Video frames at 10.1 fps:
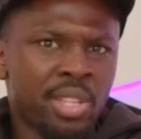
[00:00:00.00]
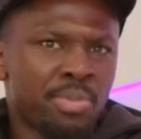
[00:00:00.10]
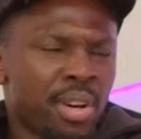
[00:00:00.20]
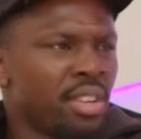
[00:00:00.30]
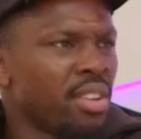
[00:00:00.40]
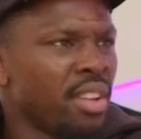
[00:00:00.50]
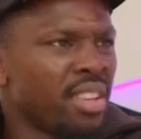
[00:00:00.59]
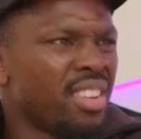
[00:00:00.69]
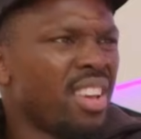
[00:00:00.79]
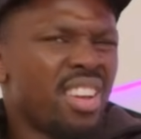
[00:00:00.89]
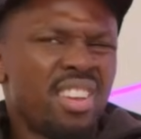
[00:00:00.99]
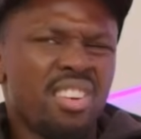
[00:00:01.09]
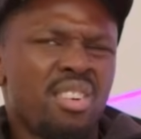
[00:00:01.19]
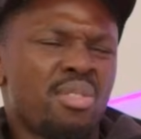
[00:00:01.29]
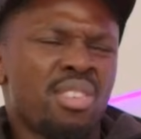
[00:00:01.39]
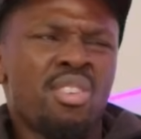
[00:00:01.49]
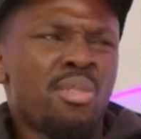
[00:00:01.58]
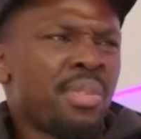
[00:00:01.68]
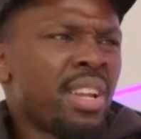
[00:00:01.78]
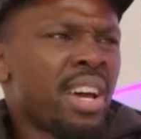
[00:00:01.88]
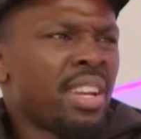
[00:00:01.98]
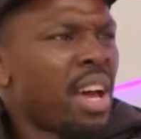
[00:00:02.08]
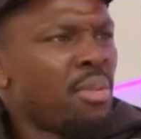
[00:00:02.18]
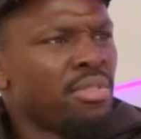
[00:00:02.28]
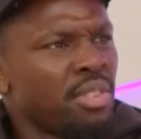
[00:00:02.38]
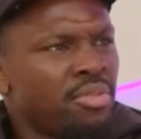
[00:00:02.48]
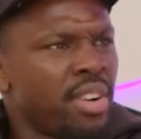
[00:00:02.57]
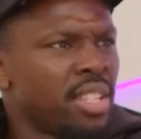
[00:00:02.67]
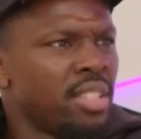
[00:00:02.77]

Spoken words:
but you got to be allowed that with your friends.